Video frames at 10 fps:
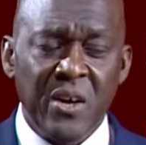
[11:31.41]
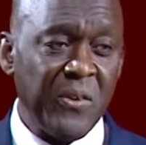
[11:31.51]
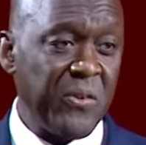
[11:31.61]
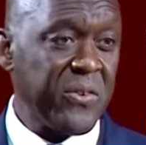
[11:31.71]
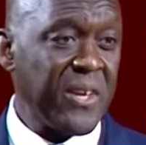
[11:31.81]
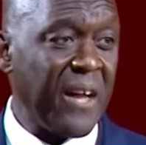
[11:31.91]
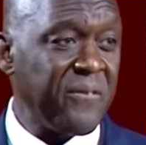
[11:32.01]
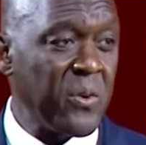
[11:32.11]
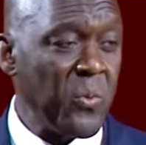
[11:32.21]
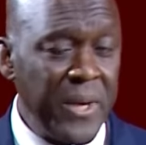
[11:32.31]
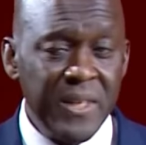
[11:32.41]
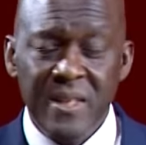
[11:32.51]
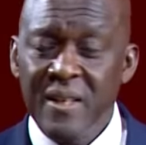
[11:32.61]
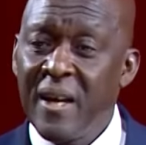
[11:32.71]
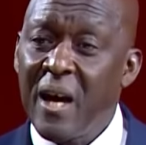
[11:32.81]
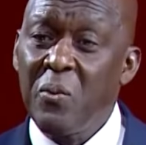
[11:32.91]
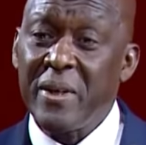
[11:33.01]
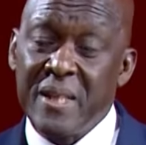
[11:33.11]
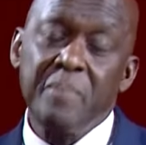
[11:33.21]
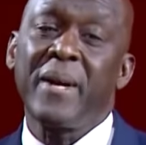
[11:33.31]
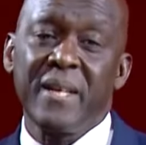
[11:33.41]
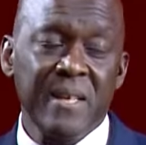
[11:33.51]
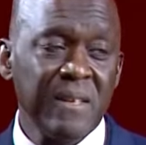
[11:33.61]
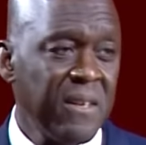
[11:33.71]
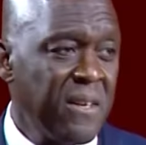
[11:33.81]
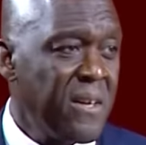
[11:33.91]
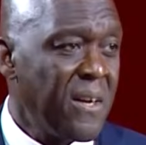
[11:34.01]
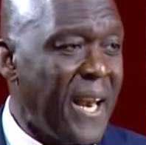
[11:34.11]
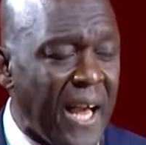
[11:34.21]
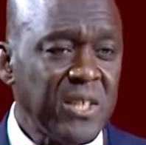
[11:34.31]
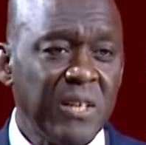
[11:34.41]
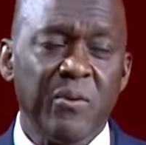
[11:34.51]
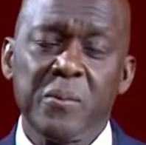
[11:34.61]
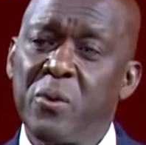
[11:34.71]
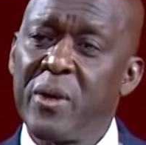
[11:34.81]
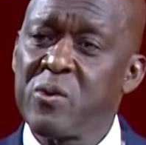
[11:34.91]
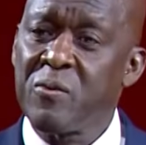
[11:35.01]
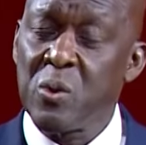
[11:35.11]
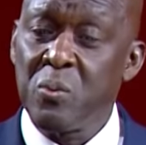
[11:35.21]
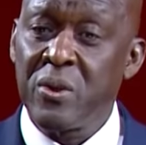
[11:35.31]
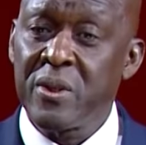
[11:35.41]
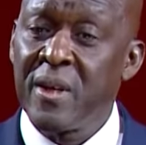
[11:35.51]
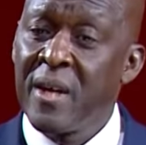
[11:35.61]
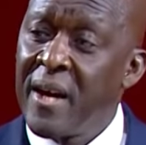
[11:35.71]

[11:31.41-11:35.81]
of not having wheat, and were depending largely from the rest of the world.